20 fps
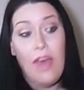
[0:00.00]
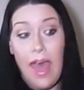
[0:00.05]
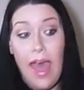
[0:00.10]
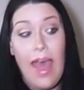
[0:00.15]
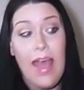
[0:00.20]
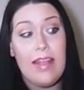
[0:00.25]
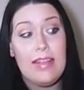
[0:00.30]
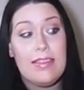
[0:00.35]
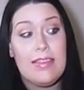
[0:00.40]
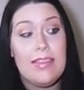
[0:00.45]

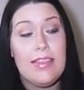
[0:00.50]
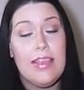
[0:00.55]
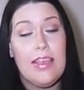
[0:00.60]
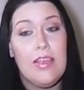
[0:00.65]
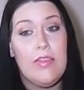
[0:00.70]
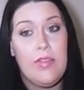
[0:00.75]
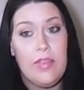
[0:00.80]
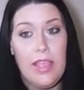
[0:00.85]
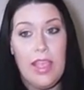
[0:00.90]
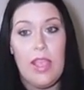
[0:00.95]
that
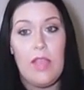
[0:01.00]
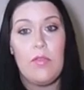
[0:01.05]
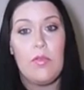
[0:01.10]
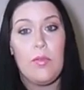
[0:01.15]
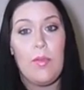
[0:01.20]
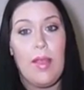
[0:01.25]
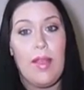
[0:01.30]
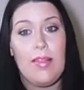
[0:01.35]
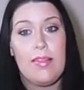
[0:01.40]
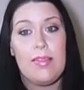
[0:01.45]
if it came
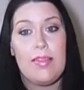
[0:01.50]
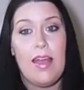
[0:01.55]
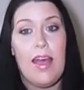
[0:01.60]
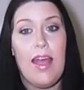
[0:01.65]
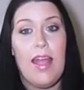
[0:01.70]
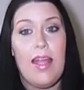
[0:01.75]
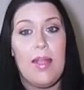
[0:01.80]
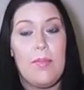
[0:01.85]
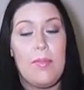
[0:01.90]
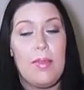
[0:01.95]
from
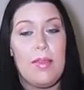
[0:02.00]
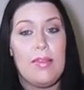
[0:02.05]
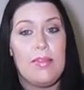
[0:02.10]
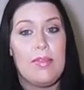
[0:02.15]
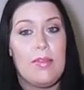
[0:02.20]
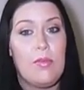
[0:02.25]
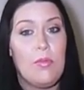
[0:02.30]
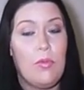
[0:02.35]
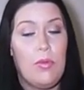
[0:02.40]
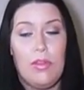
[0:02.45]
outside
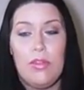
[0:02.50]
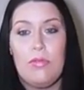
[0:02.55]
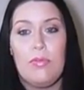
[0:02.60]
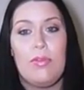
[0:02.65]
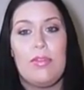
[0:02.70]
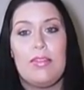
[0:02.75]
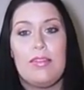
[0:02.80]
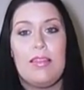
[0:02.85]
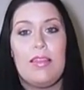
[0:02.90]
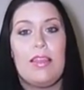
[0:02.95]
because it
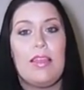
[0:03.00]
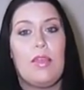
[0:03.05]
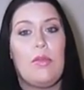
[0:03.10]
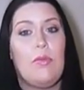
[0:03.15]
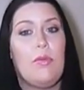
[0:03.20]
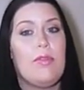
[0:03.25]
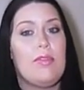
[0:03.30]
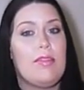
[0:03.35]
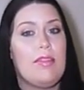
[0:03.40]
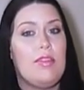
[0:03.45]
was whistling.
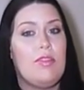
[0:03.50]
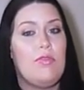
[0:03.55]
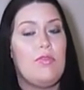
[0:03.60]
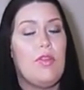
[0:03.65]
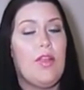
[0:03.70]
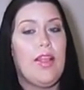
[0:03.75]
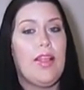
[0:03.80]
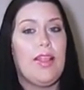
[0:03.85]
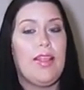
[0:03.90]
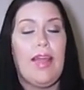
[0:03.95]
It wasn't
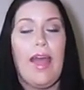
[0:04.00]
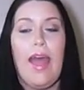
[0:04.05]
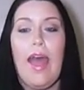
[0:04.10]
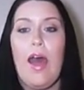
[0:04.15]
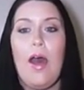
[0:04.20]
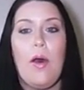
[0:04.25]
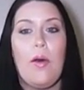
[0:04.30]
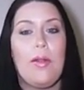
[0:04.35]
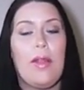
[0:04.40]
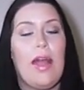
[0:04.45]
very
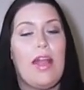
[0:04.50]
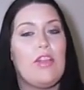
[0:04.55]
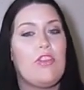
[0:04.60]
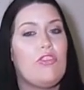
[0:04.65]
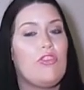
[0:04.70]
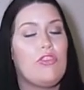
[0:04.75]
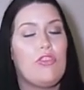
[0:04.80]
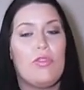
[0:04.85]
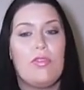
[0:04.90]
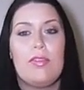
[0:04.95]
loud. I
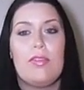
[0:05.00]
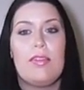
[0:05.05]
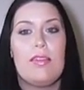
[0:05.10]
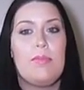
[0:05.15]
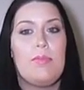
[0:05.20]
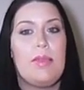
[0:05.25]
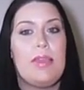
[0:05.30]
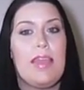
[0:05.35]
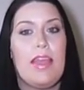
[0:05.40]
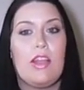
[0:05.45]
just don't
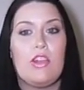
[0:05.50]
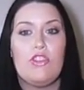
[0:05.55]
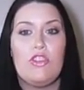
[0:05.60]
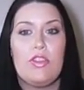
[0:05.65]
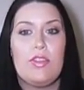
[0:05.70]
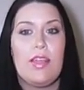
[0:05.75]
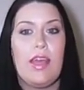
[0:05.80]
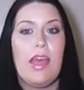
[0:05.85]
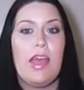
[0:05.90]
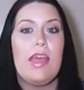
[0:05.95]
see me
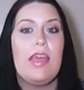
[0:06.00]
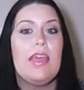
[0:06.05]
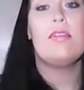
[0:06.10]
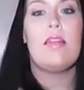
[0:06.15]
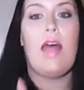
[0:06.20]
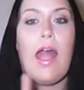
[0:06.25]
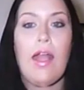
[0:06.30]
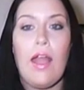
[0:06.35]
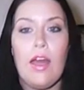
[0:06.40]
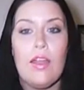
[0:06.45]
catching that.
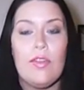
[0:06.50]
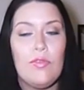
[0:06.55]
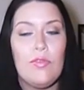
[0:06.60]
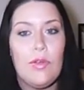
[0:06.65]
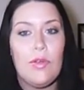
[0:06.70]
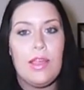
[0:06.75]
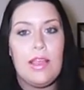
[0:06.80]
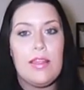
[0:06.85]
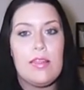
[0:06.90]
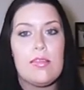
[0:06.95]
I caught a
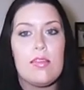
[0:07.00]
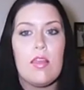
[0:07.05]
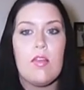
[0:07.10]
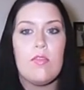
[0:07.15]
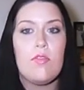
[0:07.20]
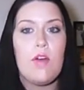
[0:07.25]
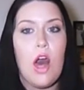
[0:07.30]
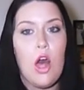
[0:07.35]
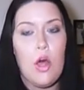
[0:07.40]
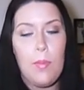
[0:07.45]
voice
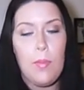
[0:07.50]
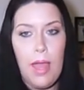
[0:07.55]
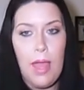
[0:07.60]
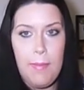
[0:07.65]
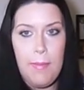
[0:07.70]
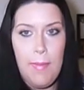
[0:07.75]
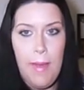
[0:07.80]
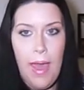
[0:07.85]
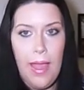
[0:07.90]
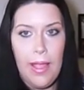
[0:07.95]
followed
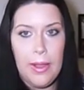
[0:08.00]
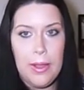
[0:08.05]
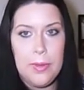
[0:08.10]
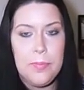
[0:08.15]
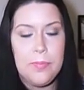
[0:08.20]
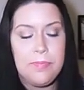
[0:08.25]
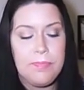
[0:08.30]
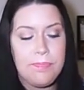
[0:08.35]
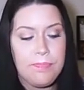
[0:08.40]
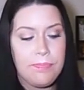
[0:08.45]
by a bang
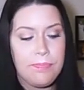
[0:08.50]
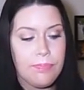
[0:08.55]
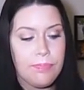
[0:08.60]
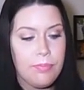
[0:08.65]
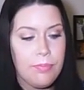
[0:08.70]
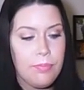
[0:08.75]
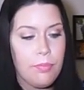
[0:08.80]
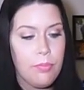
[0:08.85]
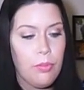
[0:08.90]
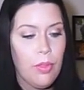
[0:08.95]

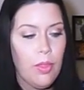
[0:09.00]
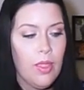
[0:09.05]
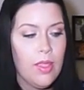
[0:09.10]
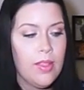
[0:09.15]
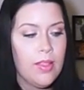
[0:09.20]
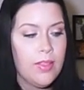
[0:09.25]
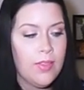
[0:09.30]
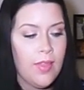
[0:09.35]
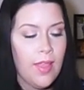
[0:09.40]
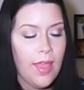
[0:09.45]

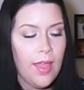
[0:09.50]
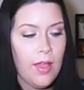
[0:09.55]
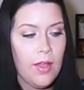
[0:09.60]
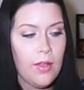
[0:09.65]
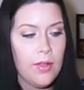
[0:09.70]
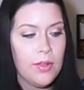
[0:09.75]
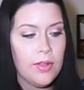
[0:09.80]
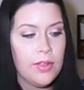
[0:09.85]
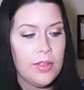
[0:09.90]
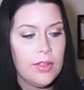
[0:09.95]

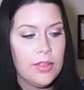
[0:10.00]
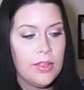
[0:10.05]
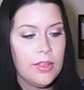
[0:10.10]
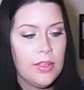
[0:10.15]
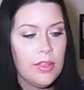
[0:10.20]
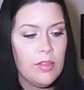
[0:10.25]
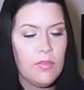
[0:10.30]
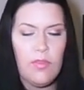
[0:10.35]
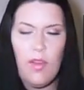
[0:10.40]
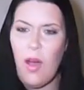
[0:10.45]
now
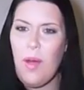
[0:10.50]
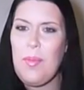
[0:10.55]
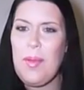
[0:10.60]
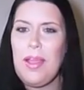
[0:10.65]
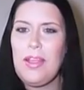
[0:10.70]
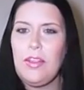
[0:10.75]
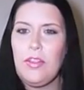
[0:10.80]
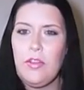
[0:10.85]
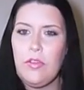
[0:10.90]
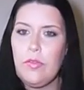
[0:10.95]
followed
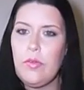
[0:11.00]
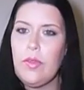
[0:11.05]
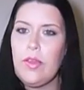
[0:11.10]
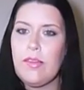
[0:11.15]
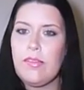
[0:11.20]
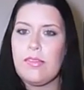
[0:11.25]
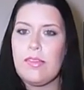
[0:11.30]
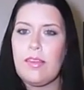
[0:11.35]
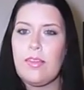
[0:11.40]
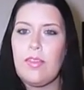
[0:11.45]
by another
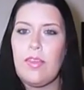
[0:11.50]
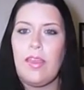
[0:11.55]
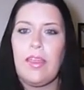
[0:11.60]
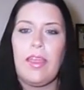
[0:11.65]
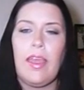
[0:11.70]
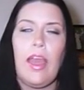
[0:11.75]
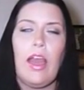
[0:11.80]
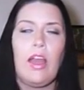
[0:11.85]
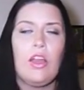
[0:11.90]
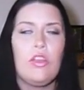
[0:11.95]
voice i
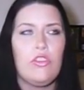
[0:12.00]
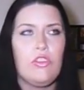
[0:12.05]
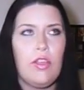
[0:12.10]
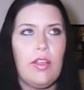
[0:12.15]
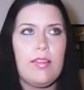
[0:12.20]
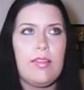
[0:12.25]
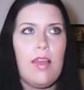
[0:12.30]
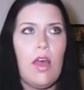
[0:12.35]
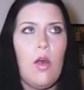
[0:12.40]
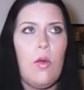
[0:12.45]
think
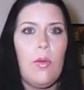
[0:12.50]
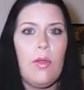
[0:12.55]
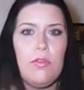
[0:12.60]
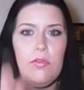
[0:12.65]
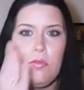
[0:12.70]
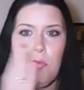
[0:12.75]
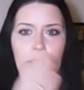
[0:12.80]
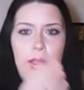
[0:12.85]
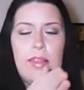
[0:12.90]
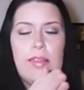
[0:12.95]
actually it's how
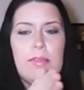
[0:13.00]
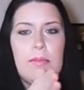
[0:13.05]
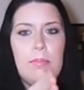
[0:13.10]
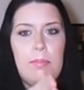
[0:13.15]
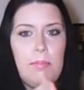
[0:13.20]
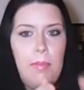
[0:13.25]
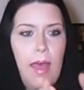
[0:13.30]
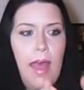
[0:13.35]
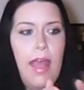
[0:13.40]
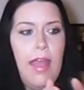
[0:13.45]
my voice
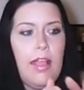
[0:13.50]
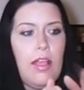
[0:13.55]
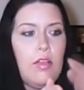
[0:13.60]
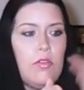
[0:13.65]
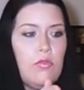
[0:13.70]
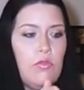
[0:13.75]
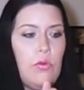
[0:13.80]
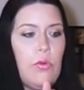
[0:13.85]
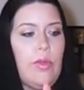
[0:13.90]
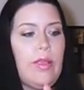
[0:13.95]
bang
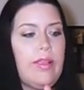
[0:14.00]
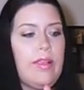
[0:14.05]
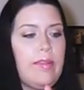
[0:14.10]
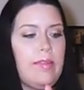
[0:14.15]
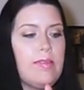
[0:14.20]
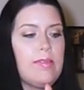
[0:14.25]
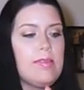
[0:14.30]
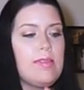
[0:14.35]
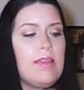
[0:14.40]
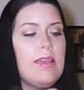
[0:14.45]

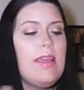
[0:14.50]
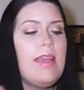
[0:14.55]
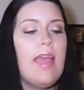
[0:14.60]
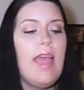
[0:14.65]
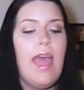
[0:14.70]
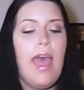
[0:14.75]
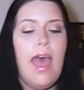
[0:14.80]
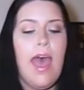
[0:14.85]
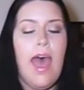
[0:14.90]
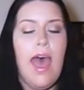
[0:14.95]
voice
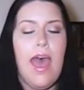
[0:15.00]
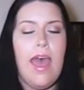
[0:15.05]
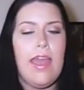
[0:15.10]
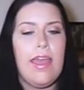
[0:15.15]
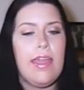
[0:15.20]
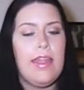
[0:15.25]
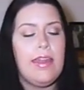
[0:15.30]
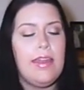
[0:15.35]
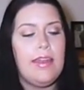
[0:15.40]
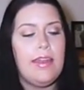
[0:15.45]

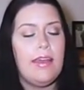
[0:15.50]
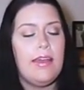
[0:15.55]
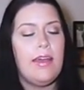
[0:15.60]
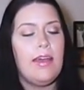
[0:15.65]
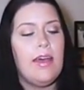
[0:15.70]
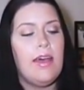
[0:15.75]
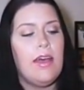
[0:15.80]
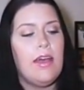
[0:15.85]
and